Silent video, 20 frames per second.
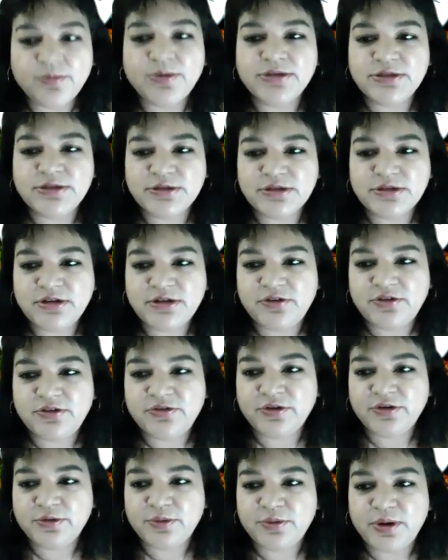What's
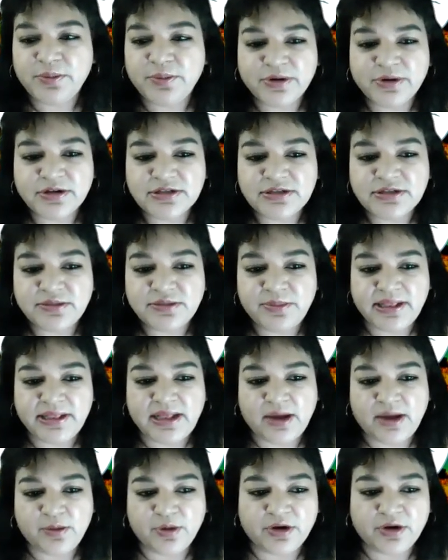good for one person
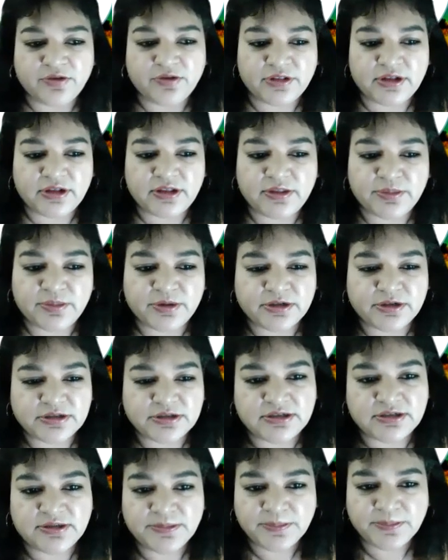may not work for the other
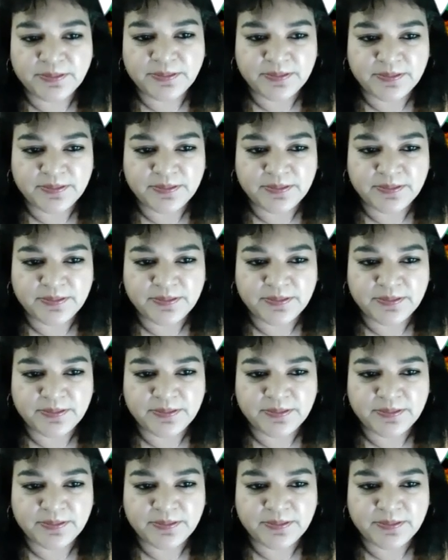person.